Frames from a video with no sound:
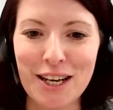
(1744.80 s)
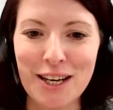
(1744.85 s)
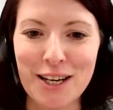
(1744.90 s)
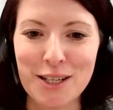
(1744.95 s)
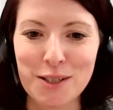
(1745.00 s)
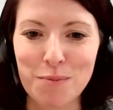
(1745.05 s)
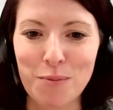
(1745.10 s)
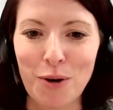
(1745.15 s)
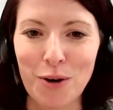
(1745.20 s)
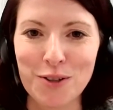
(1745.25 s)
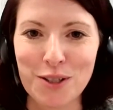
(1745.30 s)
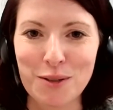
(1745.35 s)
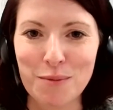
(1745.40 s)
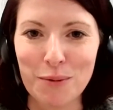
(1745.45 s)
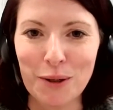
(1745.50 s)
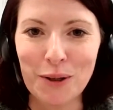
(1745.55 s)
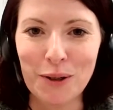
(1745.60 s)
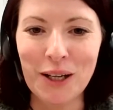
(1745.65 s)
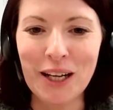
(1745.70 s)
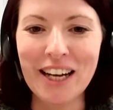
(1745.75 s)
as
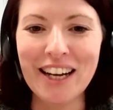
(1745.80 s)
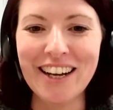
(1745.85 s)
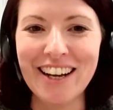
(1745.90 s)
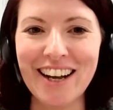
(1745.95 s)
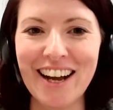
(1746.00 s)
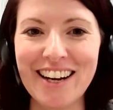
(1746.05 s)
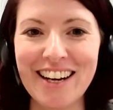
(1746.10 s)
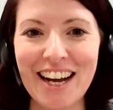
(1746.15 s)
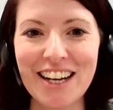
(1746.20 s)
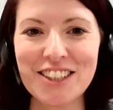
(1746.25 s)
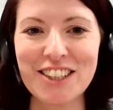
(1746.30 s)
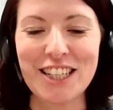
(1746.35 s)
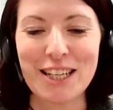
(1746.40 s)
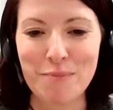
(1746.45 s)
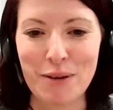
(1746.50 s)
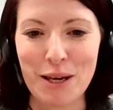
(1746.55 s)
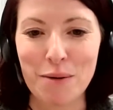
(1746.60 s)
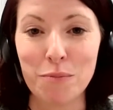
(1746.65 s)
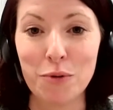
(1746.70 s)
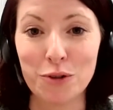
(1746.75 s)
possible. And actually
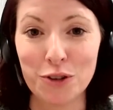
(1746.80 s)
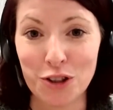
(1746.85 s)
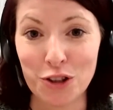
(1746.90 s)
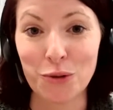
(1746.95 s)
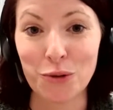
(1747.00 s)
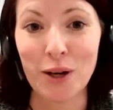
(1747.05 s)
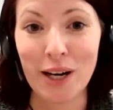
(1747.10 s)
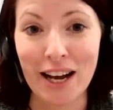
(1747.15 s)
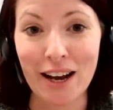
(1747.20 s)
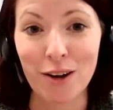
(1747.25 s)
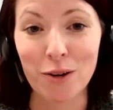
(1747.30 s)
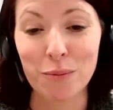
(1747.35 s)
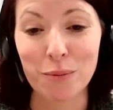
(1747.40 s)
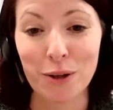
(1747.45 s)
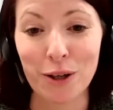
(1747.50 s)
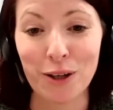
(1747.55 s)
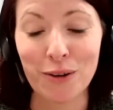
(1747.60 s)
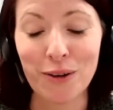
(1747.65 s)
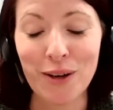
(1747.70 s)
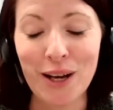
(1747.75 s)
people do want to help
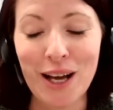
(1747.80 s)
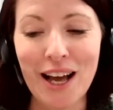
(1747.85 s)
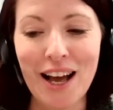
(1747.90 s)
you.